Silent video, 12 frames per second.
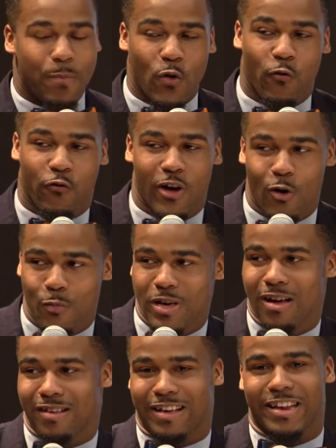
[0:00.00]
people felt
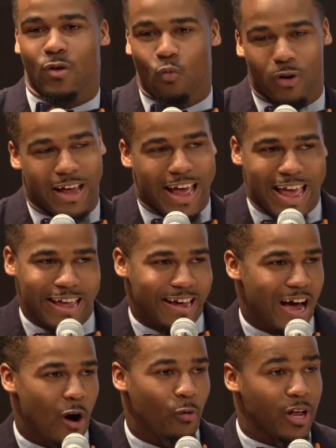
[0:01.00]
because I didn't want to
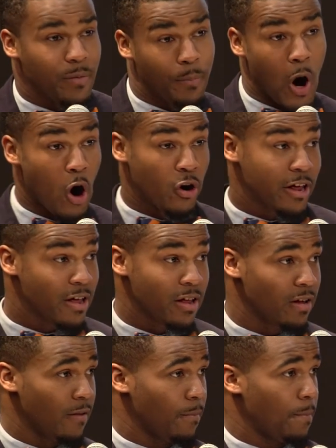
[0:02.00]
hang out and
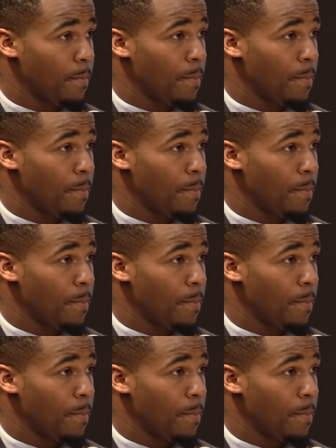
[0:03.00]
party